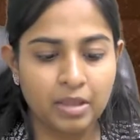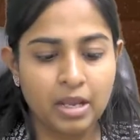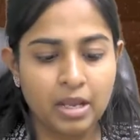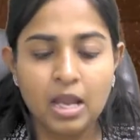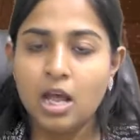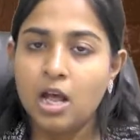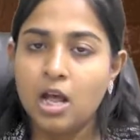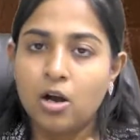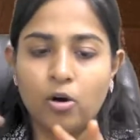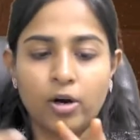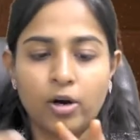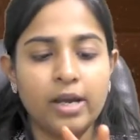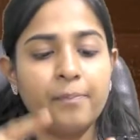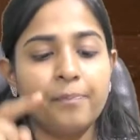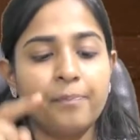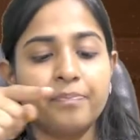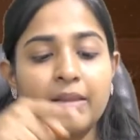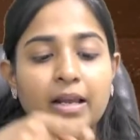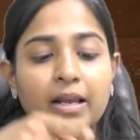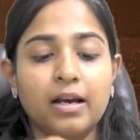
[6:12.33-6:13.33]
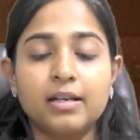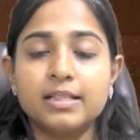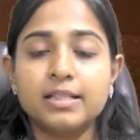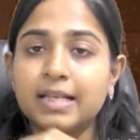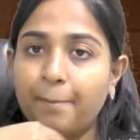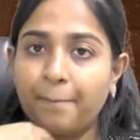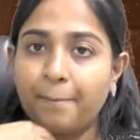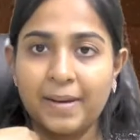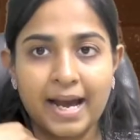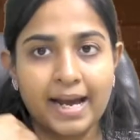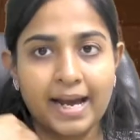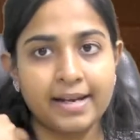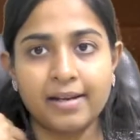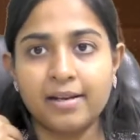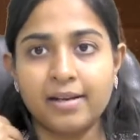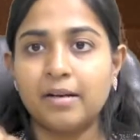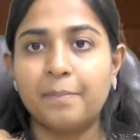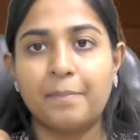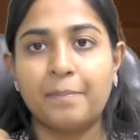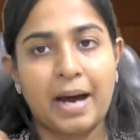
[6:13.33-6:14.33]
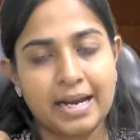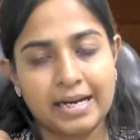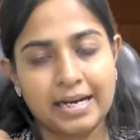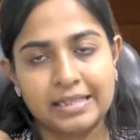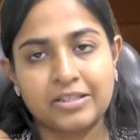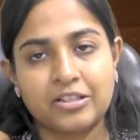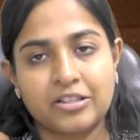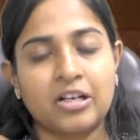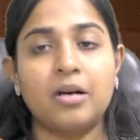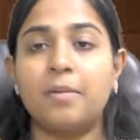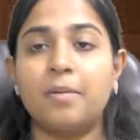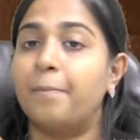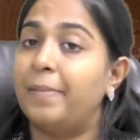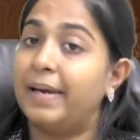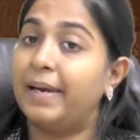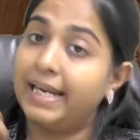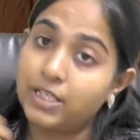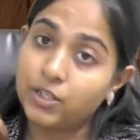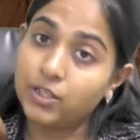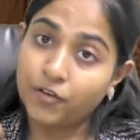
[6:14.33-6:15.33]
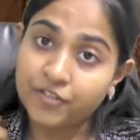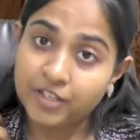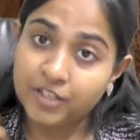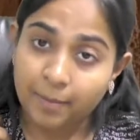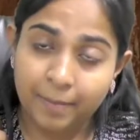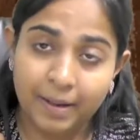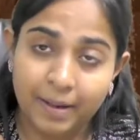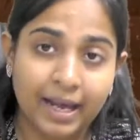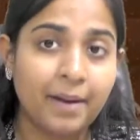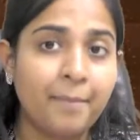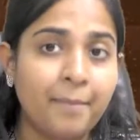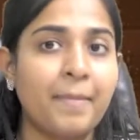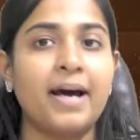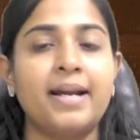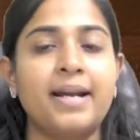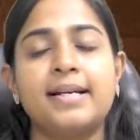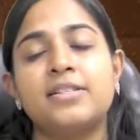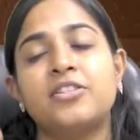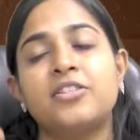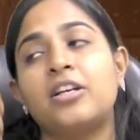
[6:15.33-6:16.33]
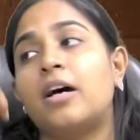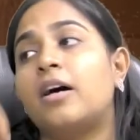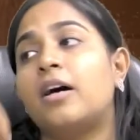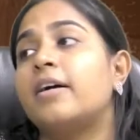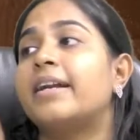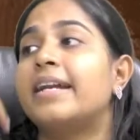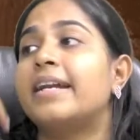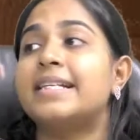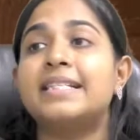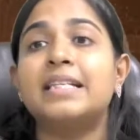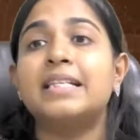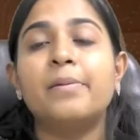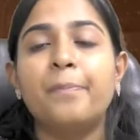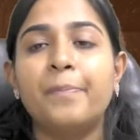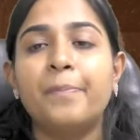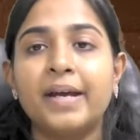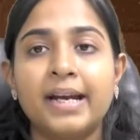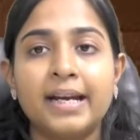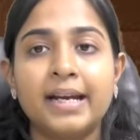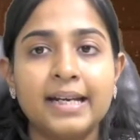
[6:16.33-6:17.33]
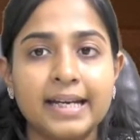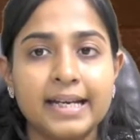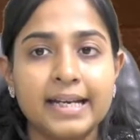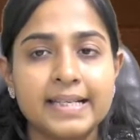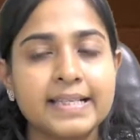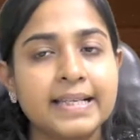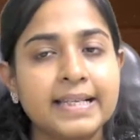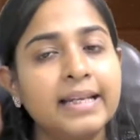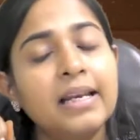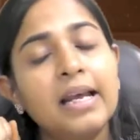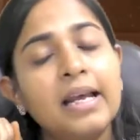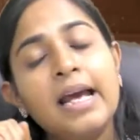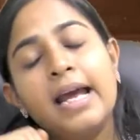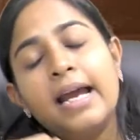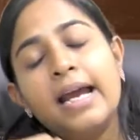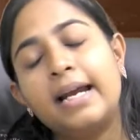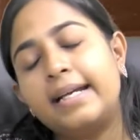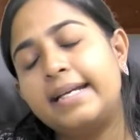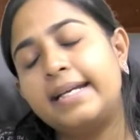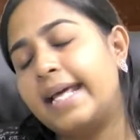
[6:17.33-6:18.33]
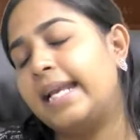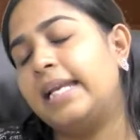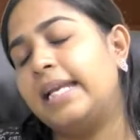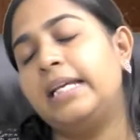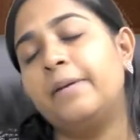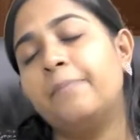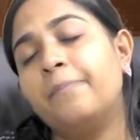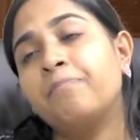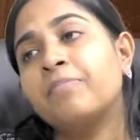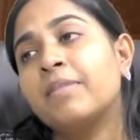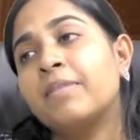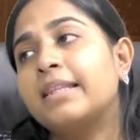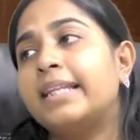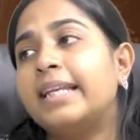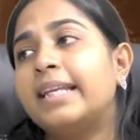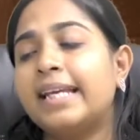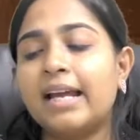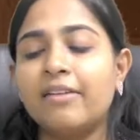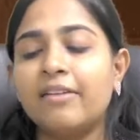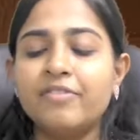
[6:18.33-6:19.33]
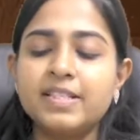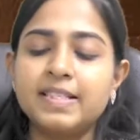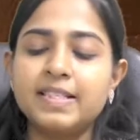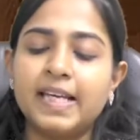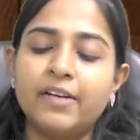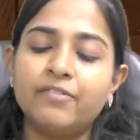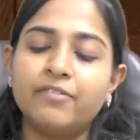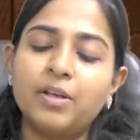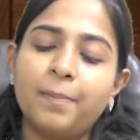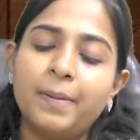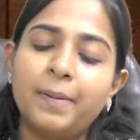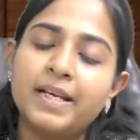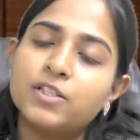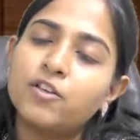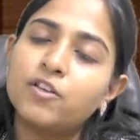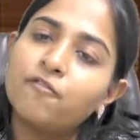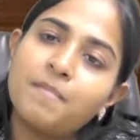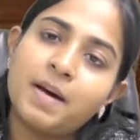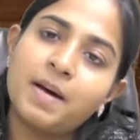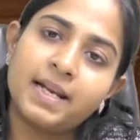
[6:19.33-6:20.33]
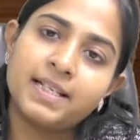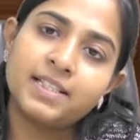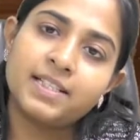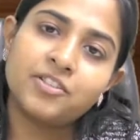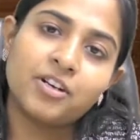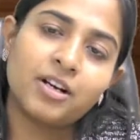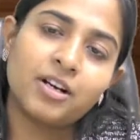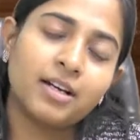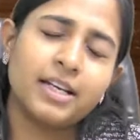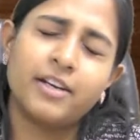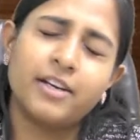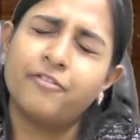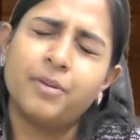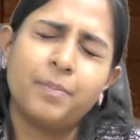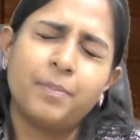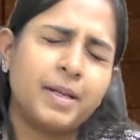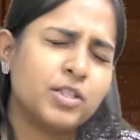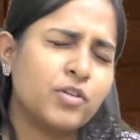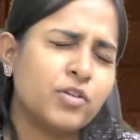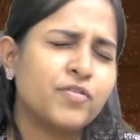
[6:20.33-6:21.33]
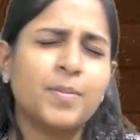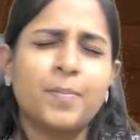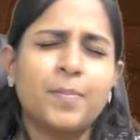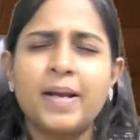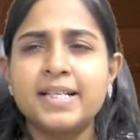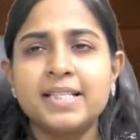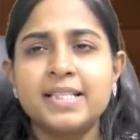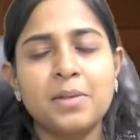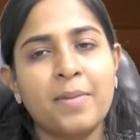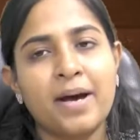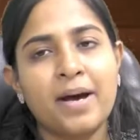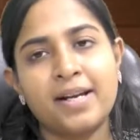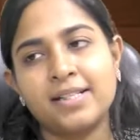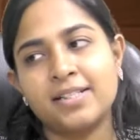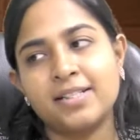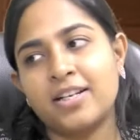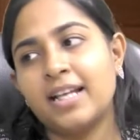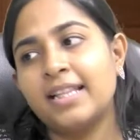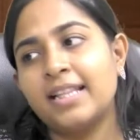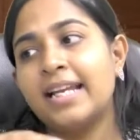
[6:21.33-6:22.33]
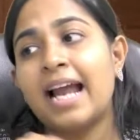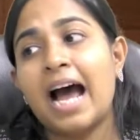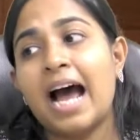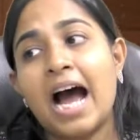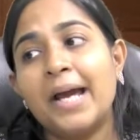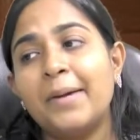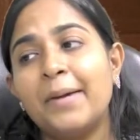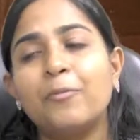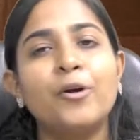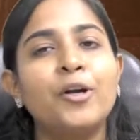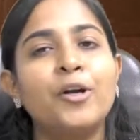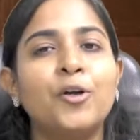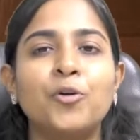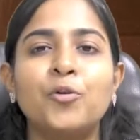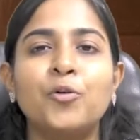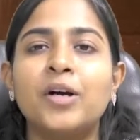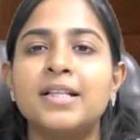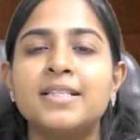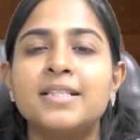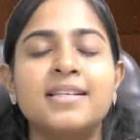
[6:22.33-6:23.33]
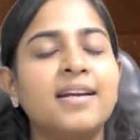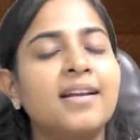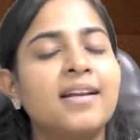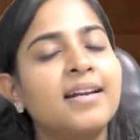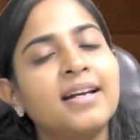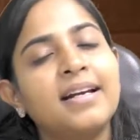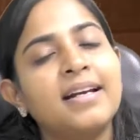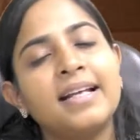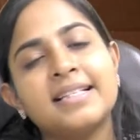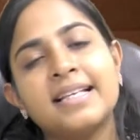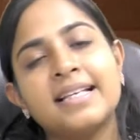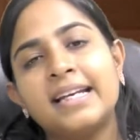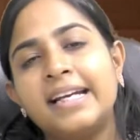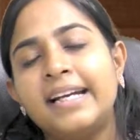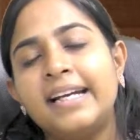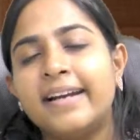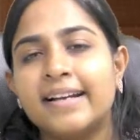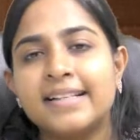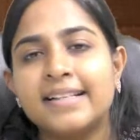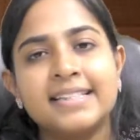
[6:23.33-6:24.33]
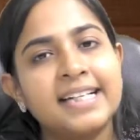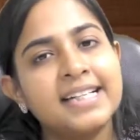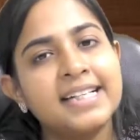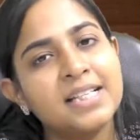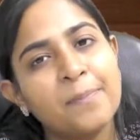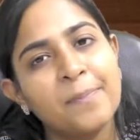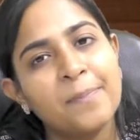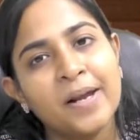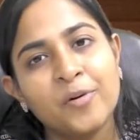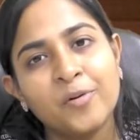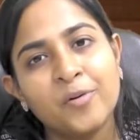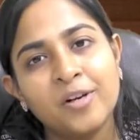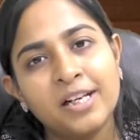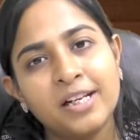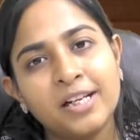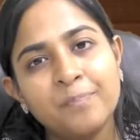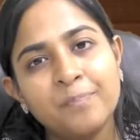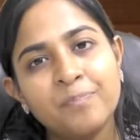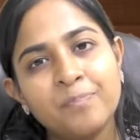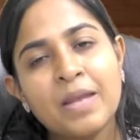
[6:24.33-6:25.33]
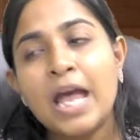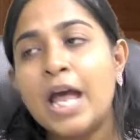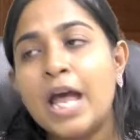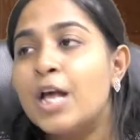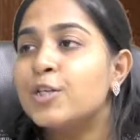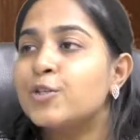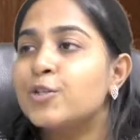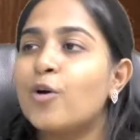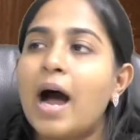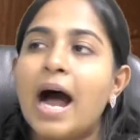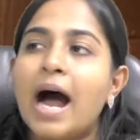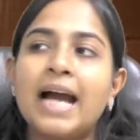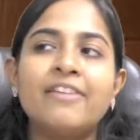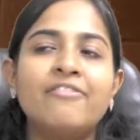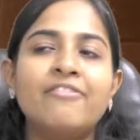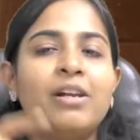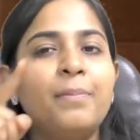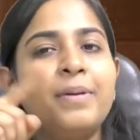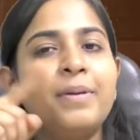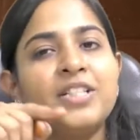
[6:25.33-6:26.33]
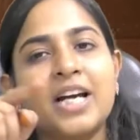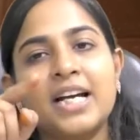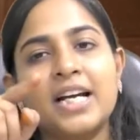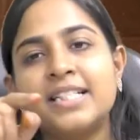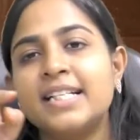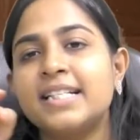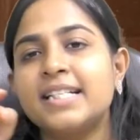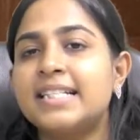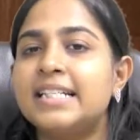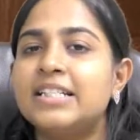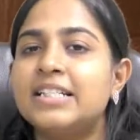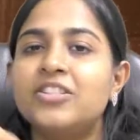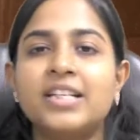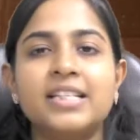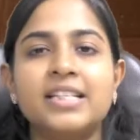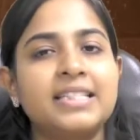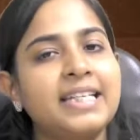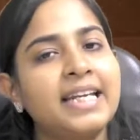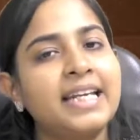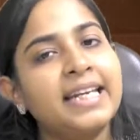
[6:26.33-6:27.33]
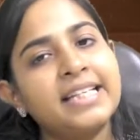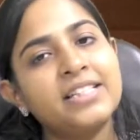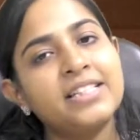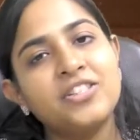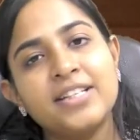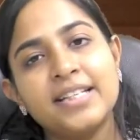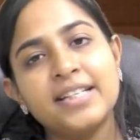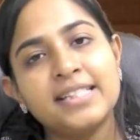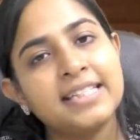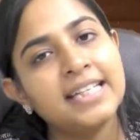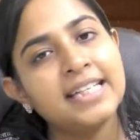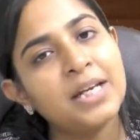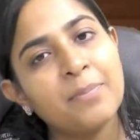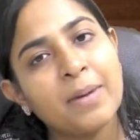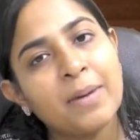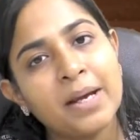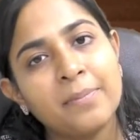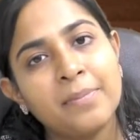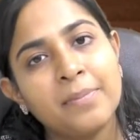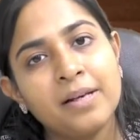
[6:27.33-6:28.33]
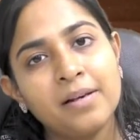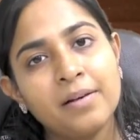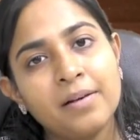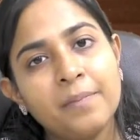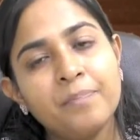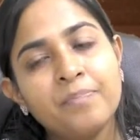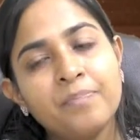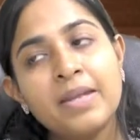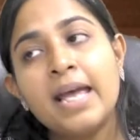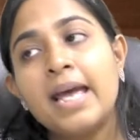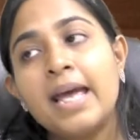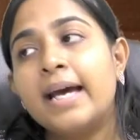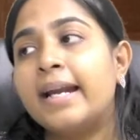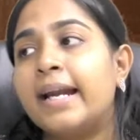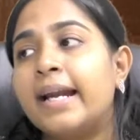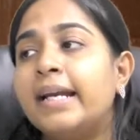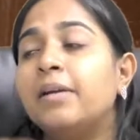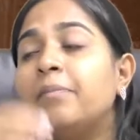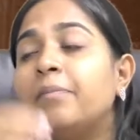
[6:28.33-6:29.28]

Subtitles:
Okay, supplier Maharashtra, place of supply Maharashtra, recipient is in Delhi. Then can we say if the place of supply is in Maharashtra, then I am going to consider it as an intrastate supply only. So I will be charging CGST and SGST in my bill, right?